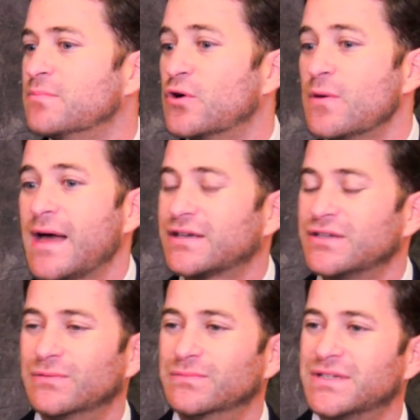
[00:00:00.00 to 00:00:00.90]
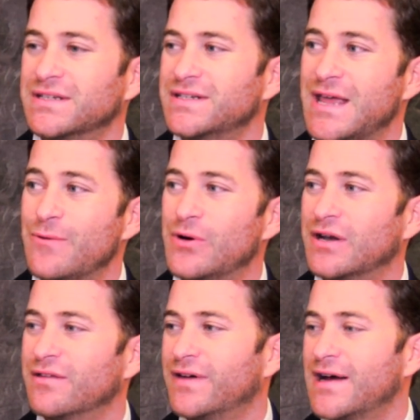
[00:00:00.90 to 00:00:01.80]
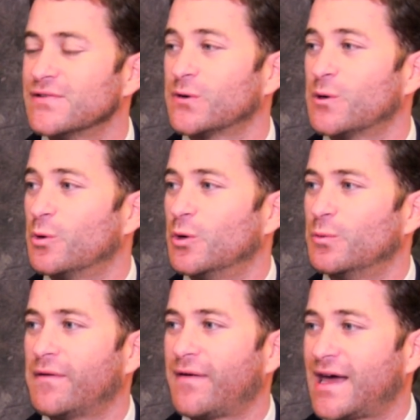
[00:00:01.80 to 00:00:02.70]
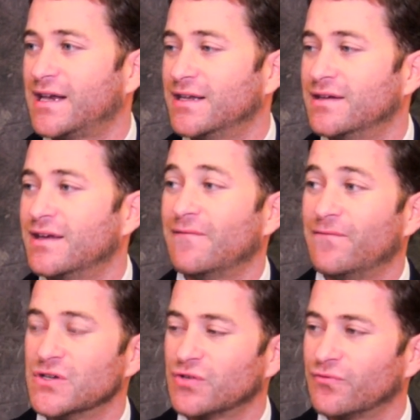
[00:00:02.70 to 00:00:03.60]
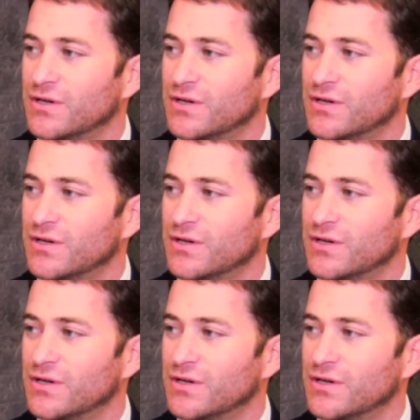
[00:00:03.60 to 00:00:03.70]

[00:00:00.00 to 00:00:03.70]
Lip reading: going back to day one AdvisoryWorld, we've had an efficient